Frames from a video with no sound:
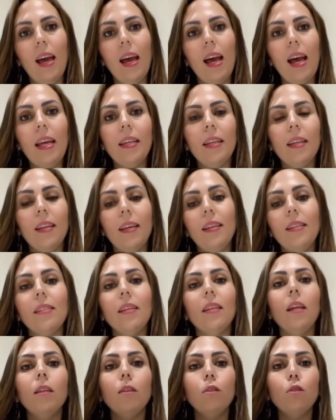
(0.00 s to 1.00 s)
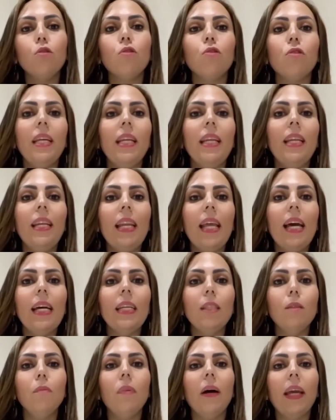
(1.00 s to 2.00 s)
And it's an industry
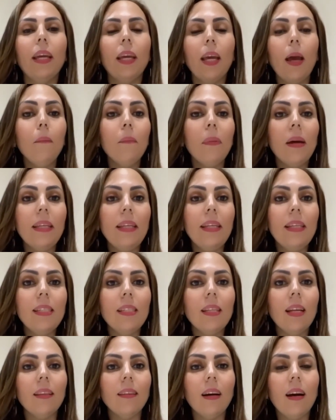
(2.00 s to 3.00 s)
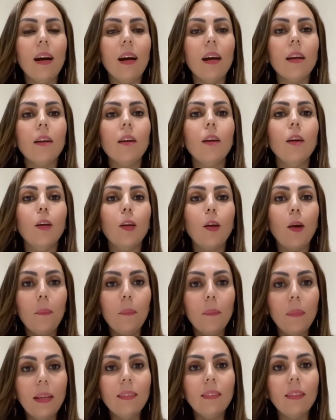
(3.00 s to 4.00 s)
led by companies that are
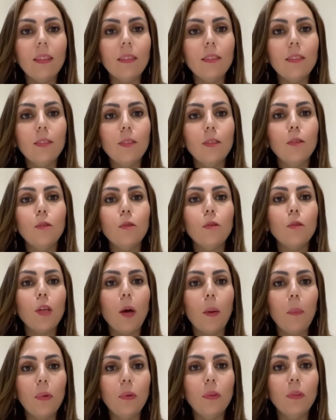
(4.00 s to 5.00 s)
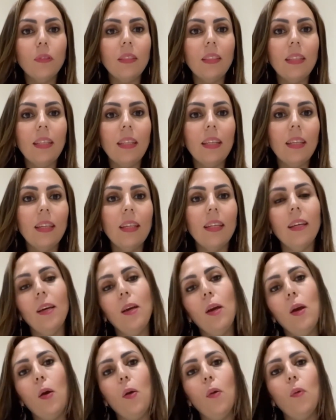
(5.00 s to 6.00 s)
committed to supporting
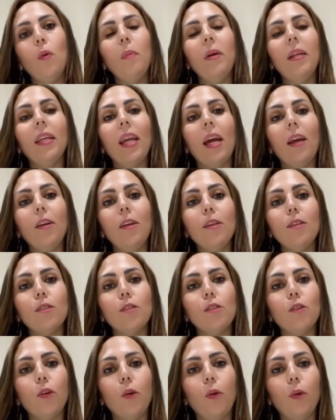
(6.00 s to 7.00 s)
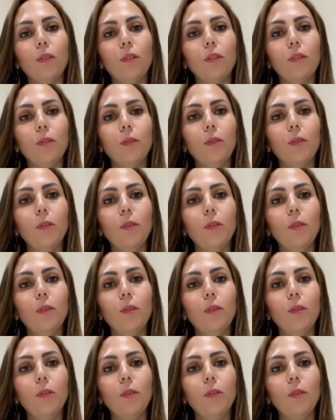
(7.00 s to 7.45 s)
women careers growth.